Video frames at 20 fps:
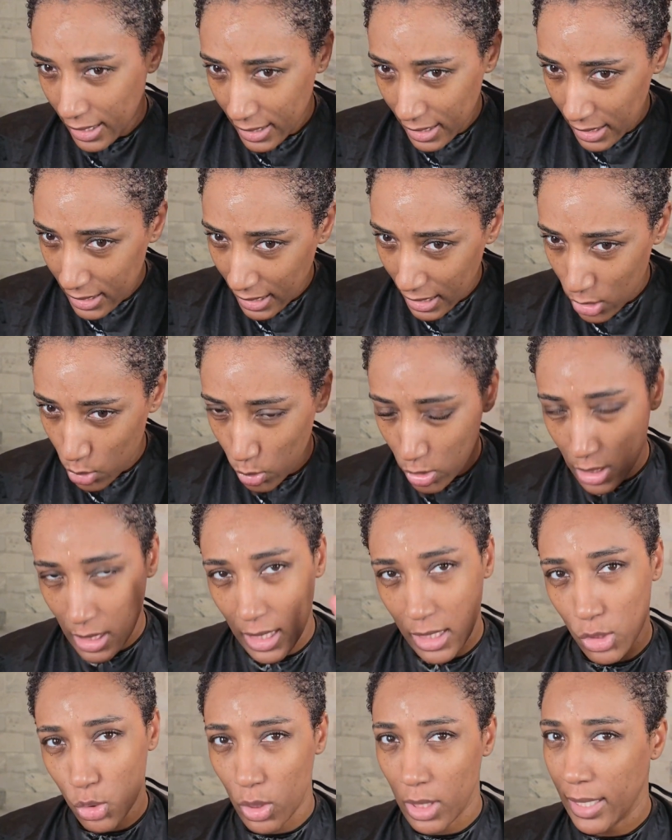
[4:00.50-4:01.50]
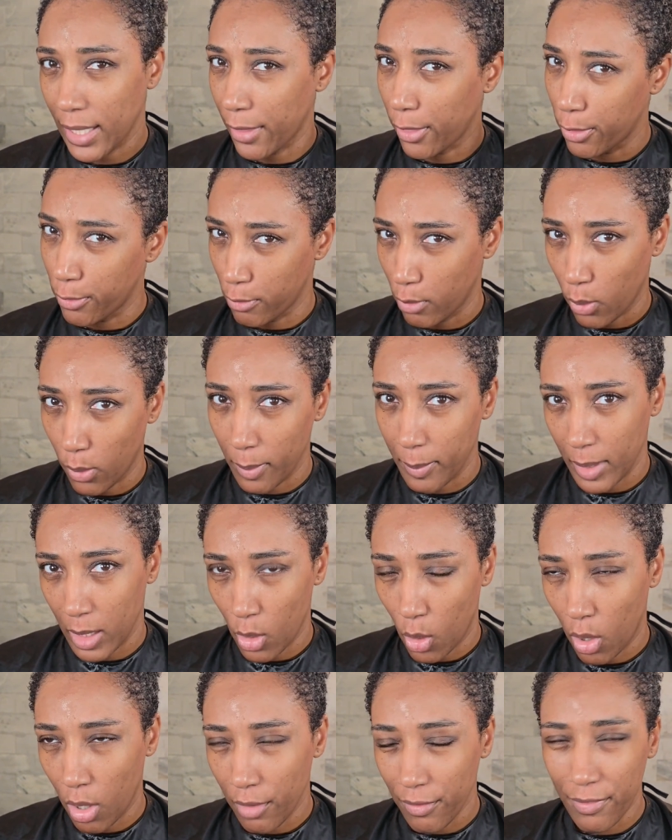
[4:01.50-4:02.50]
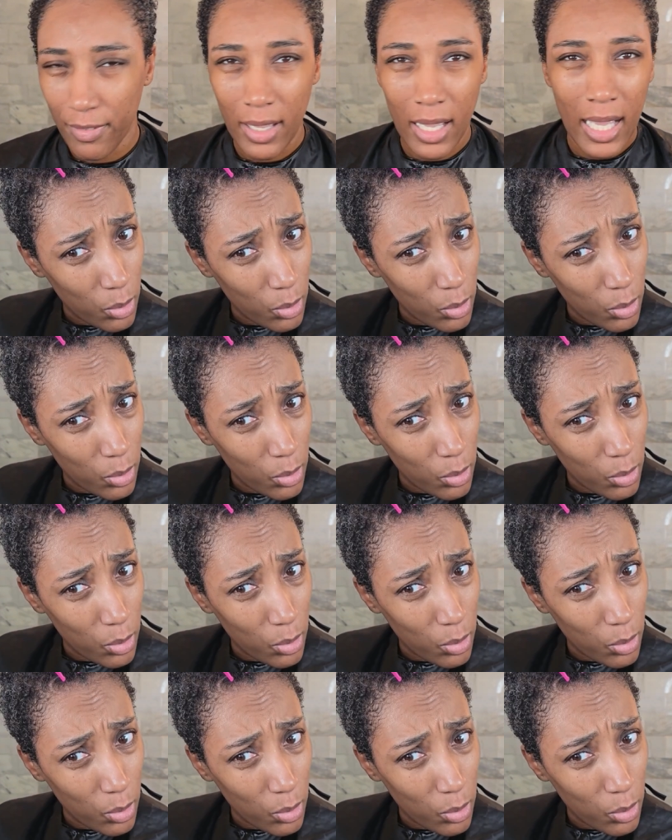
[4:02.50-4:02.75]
I think that's what's kind of sort of like throwing me off.